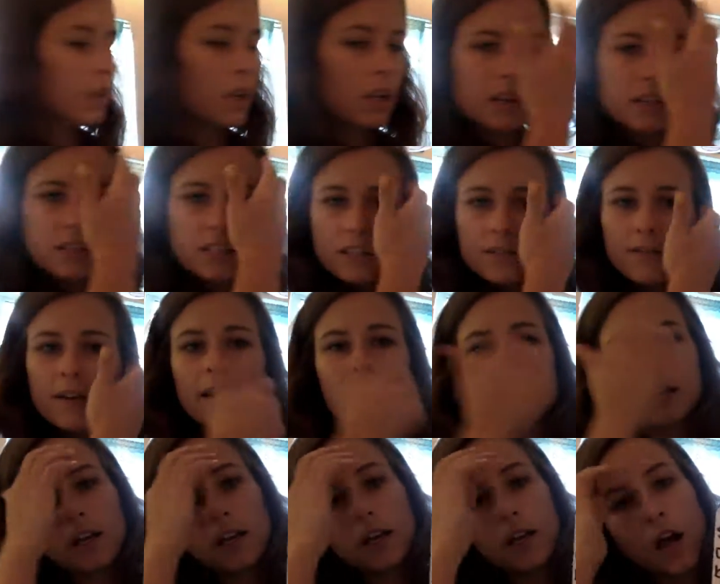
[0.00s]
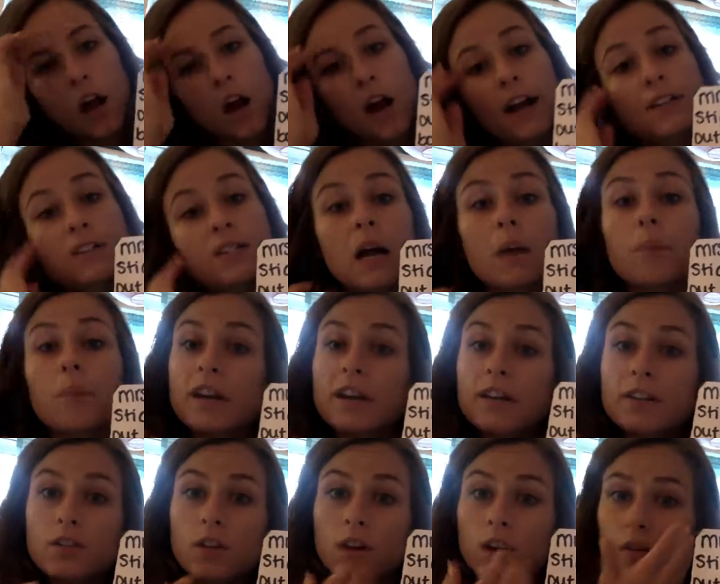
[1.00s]
And this is fine. All right, so now I'm ready
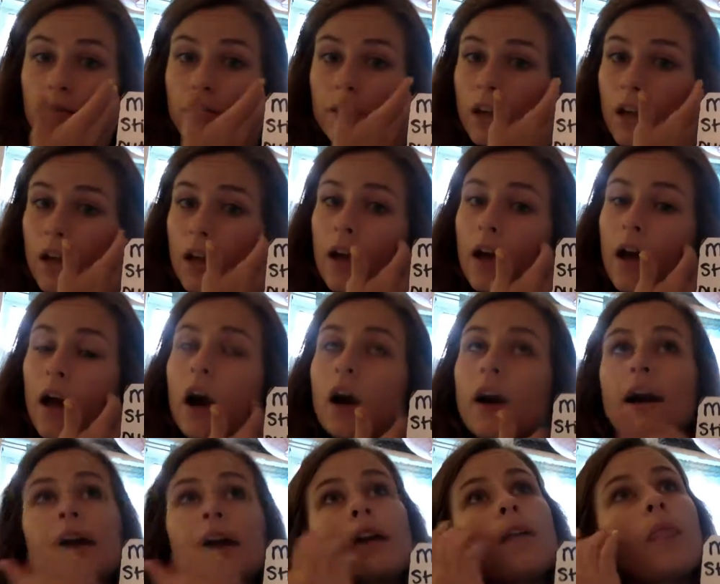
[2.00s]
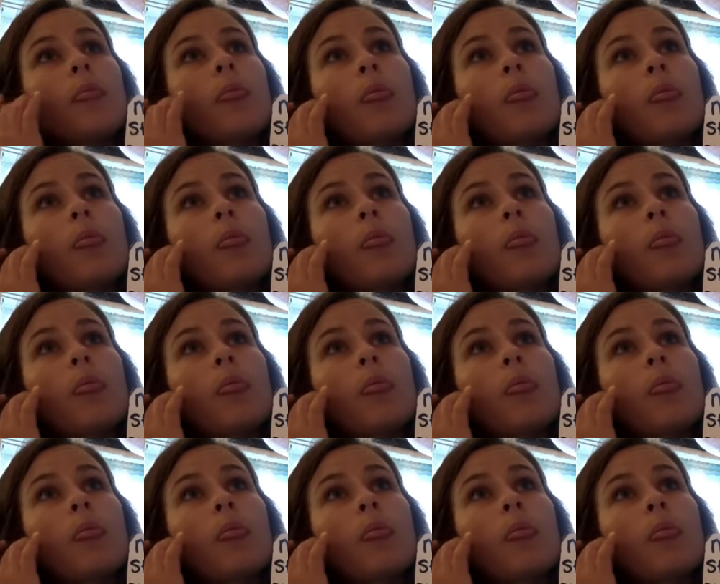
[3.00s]
to solve. All right.